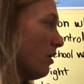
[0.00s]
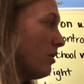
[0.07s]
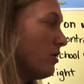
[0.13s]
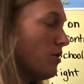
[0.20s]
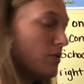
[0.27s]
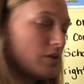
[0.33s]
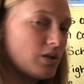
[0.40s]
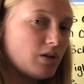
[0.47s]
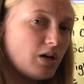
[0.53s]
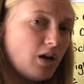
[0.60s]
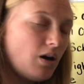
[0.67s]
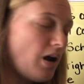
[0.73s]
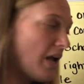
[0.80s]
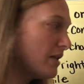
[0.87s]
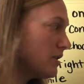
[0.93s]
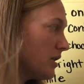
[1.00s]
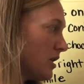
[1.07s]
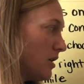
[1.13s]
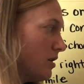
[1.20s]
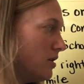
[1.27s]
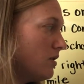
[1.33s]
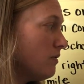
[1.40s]
those are your
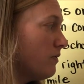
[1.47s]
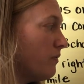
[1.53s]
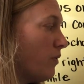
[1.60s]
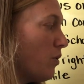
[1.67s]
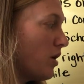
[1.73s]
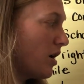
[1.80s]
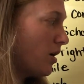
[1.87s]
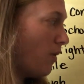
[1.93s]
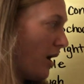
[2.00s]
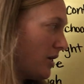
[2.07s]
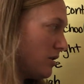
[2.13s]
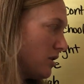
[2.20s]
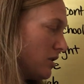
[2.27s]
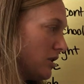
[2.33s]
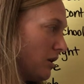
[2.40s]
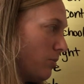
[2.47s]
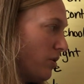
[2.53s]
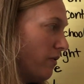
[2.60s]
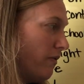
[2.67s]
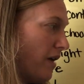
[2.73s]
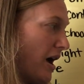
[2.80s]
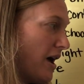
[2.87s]
answers for questions
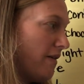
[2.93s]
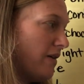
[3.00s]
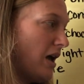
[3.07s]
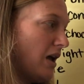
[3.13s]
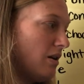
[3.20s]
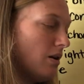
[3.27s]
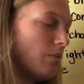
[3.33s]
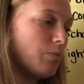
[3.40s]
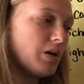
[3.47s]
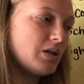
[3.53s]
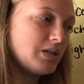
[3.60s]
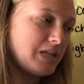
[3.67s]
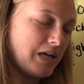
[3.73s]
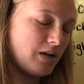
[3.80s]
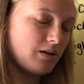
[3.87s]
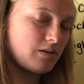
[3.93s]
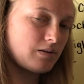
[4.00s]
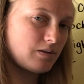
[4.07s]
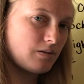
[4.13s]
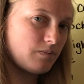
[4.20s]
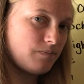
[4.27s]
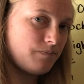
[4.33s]
number 5 and number
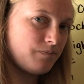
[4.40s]
6.